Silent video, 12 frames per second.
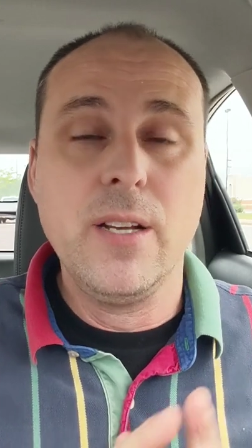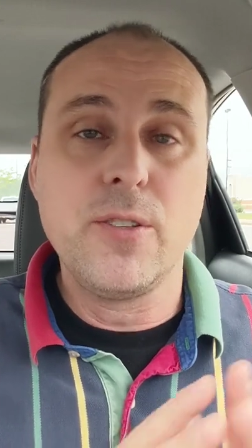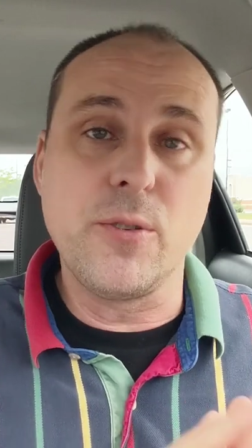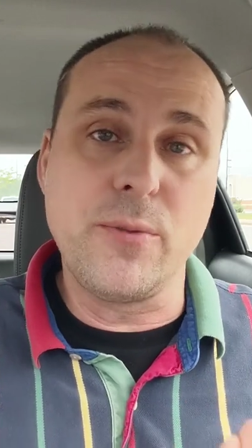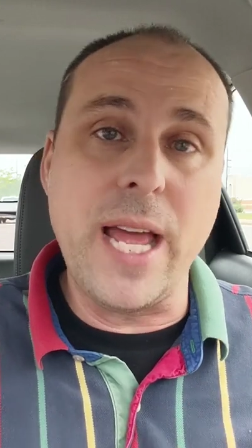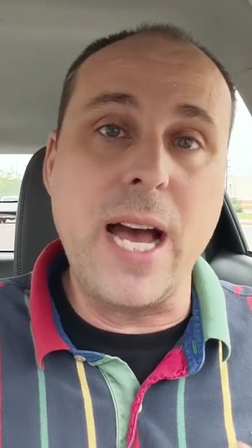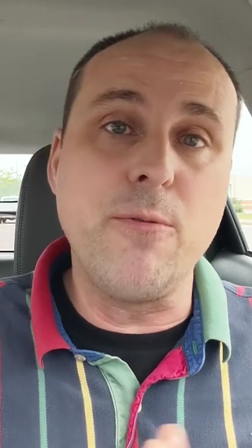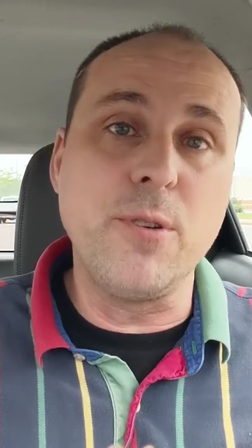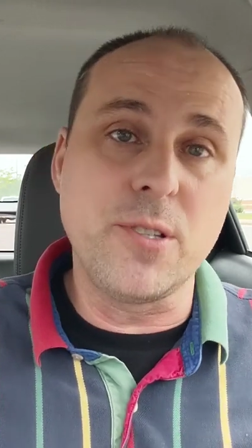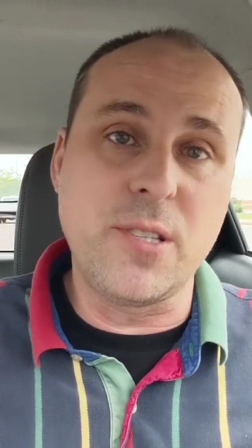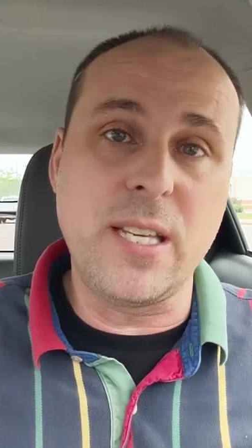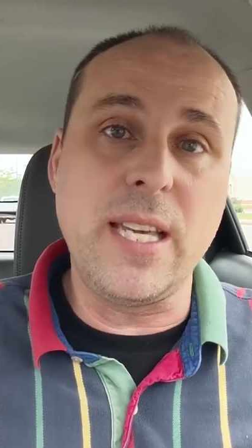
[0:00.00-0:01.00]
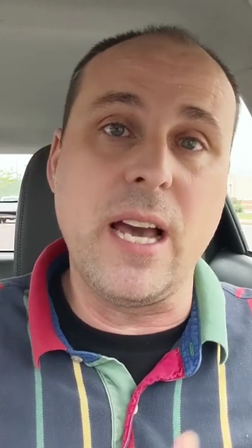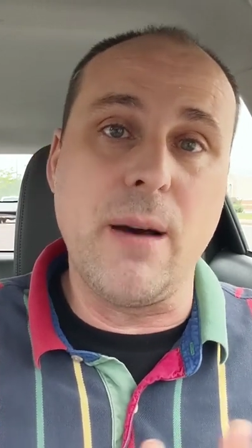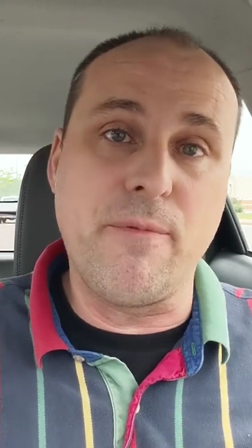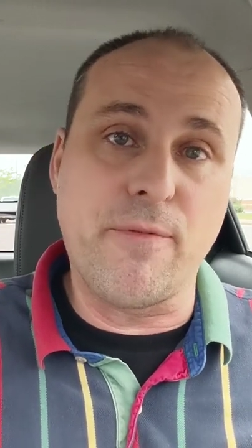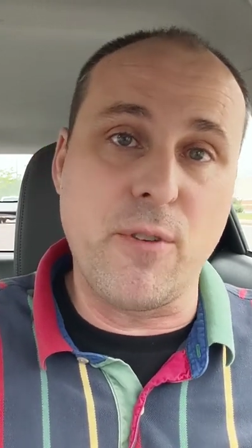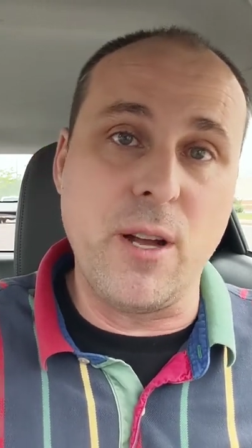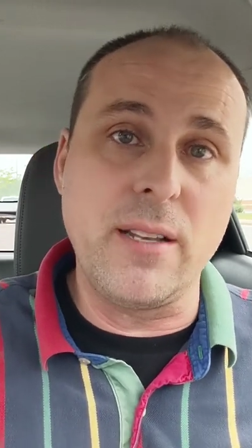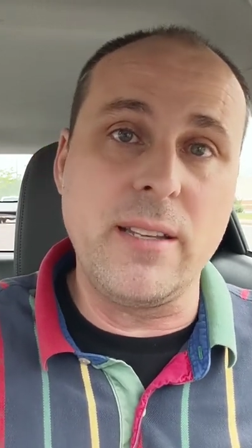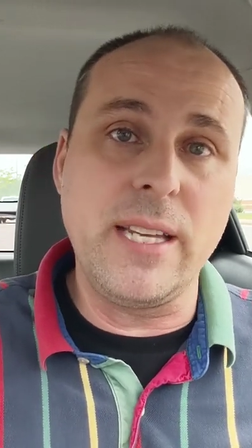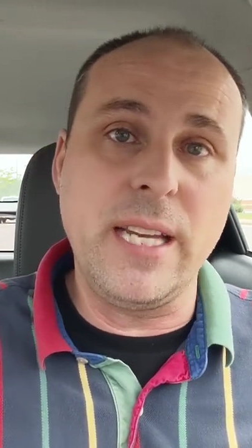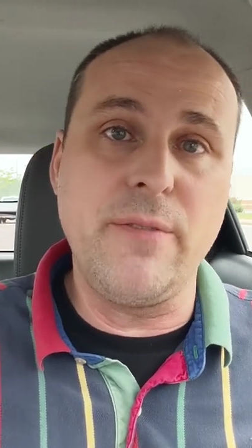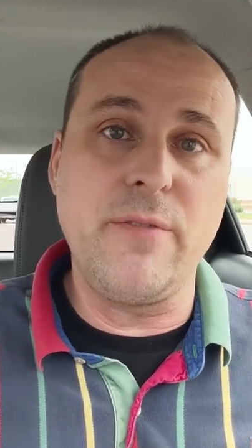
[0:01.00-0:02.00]
So now we'll see up front
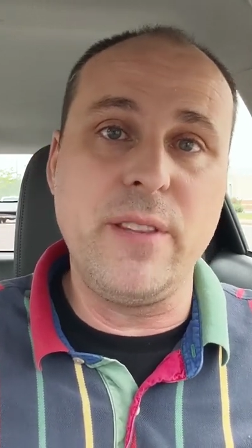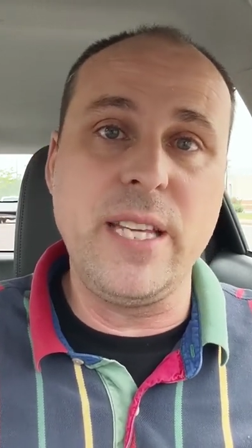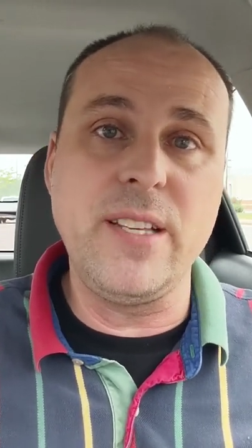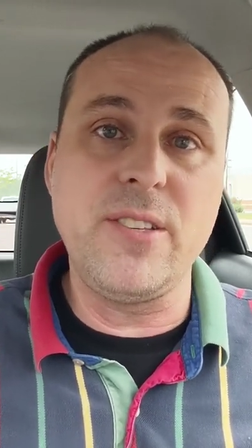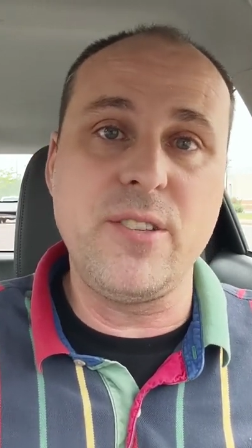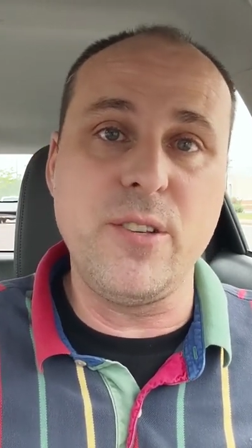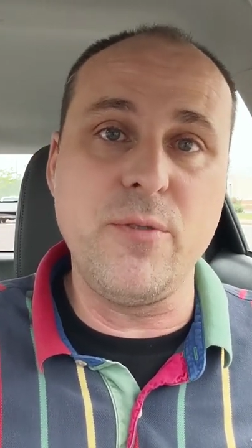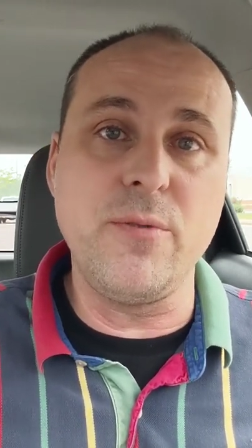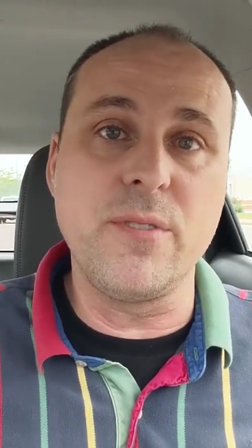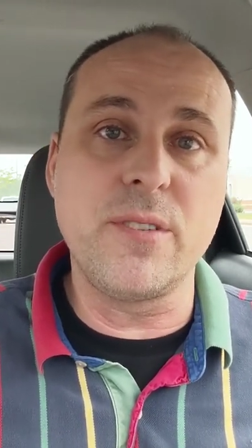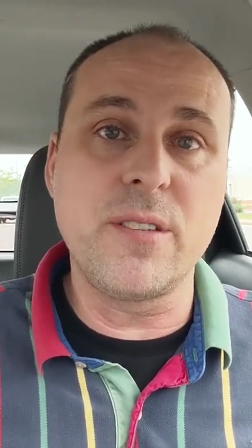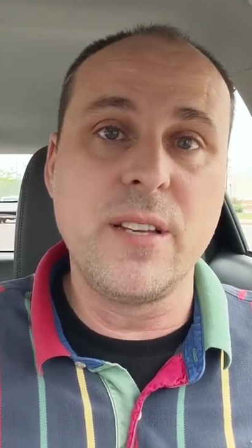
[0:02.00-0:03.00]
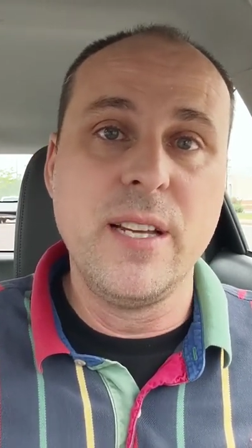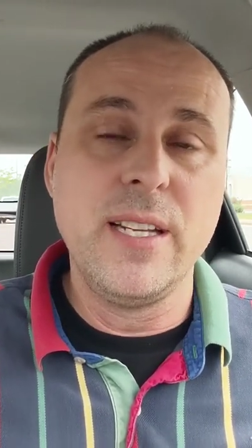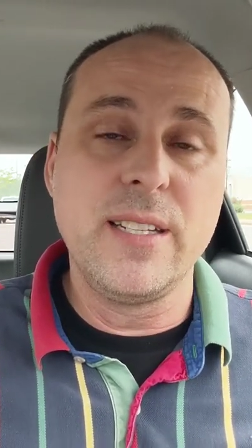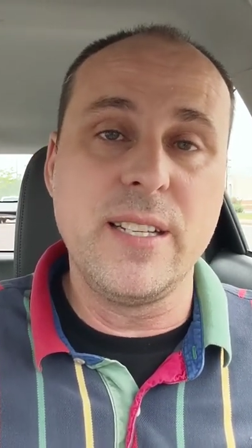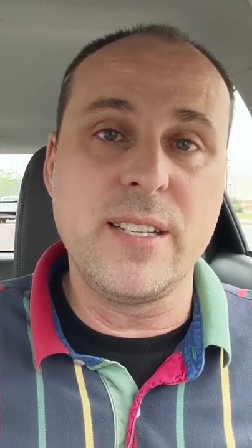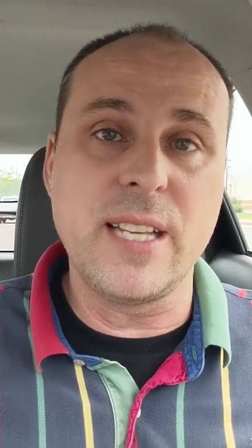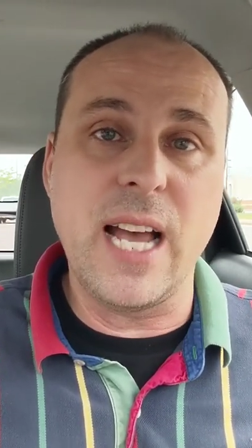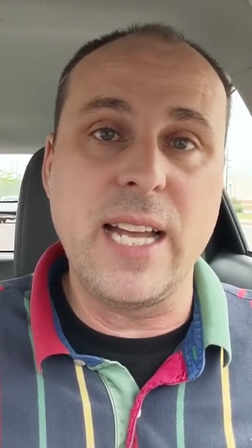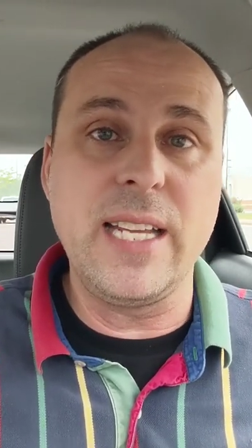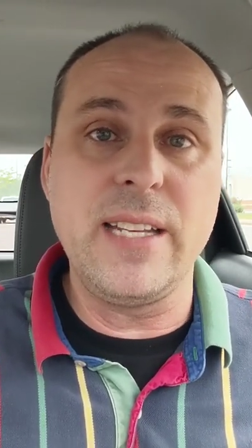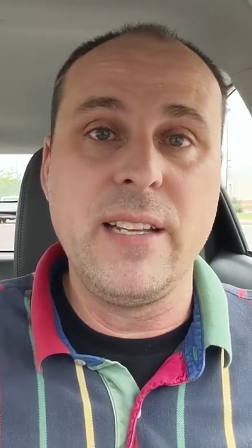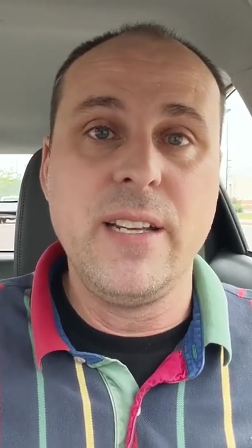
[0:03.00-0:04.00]
if the students
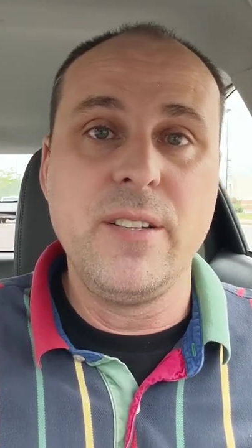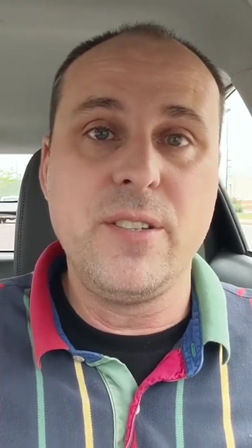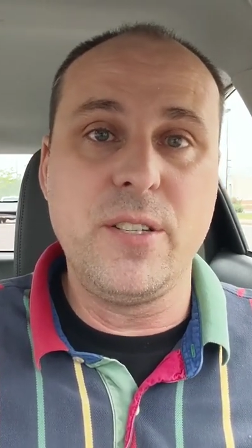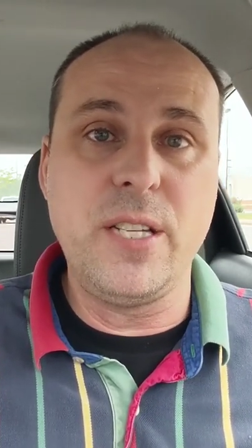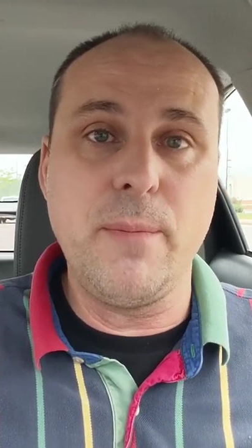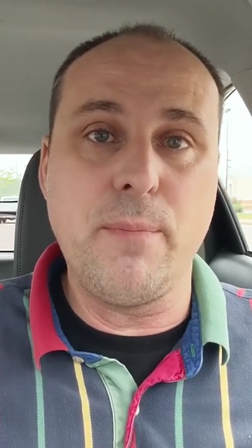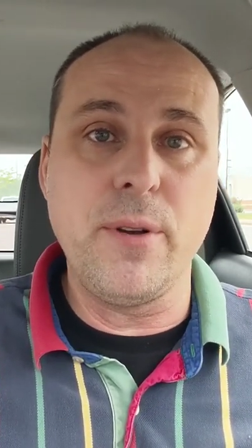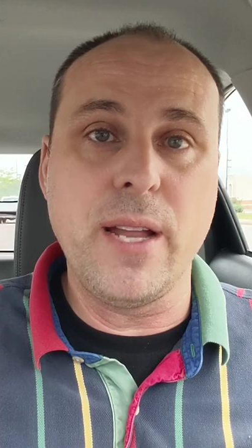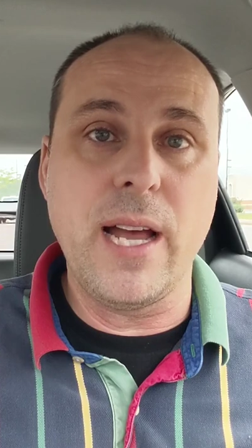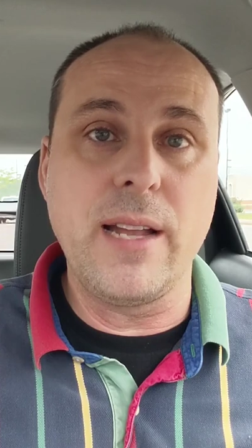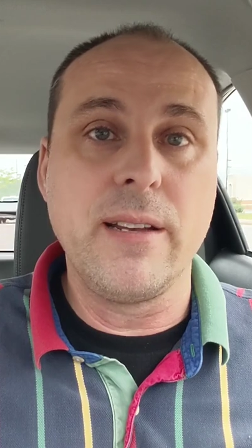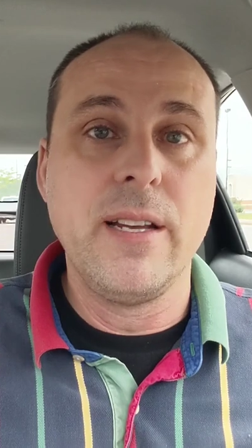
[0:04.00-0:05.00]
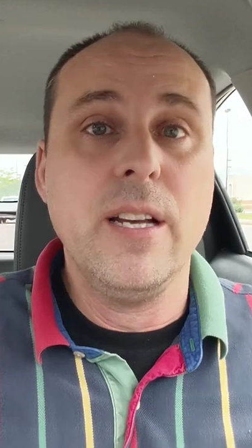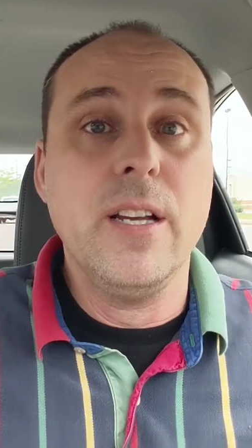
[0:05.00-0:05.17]
decided to tip or not.